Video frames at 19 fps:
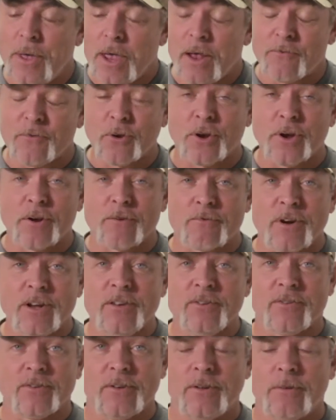And for good
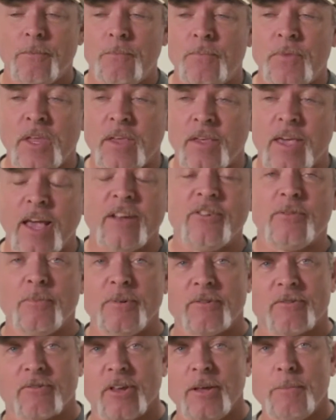reason. In case you've
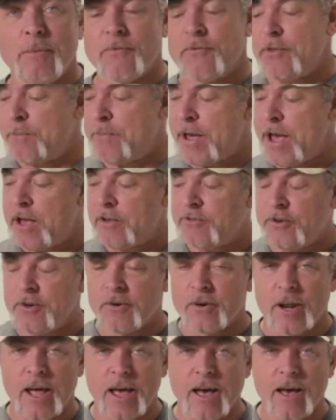been sleeping for the past year
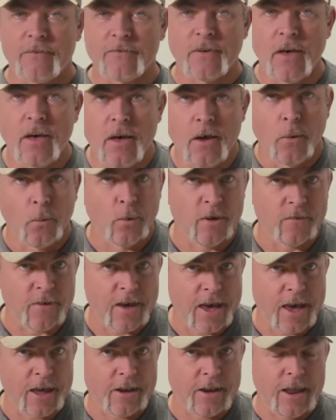and a half, we've
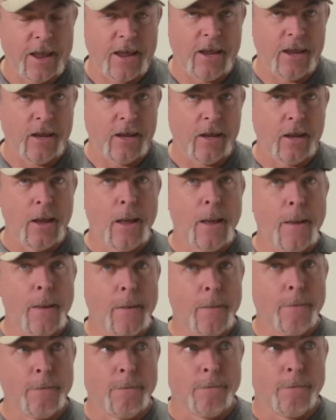had a
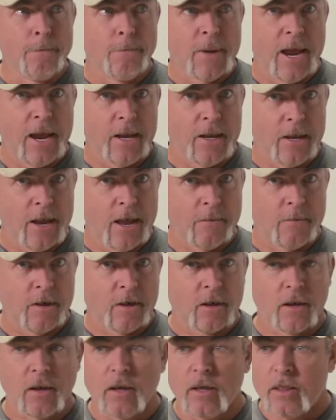
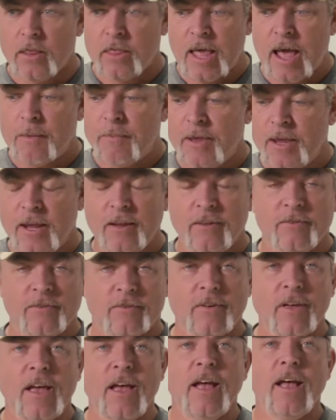pandemic. That
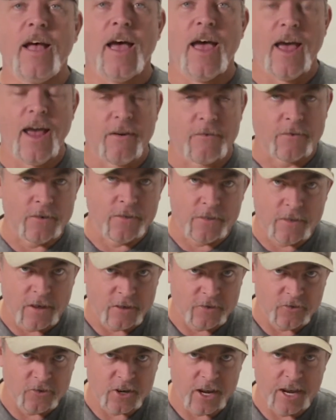means
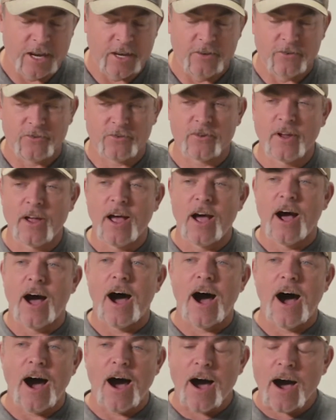everything changed.
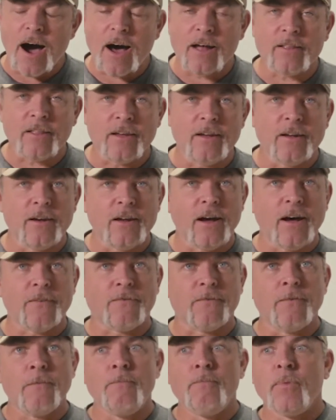Oddly
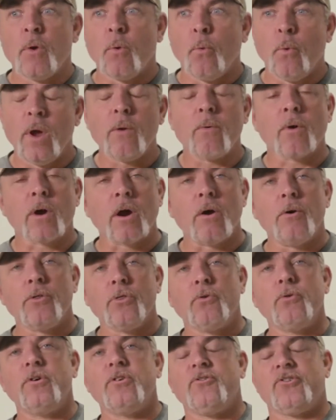enough, we were going
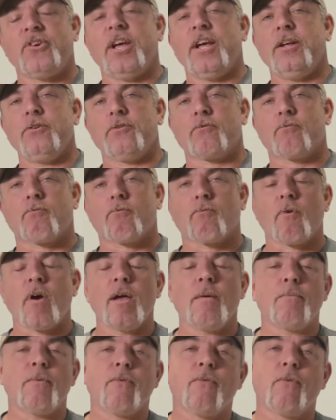through a change
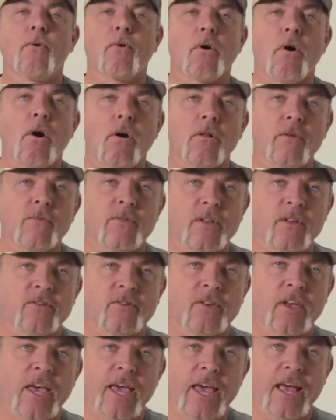right before all of
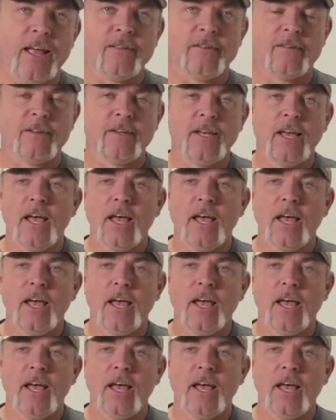this hit.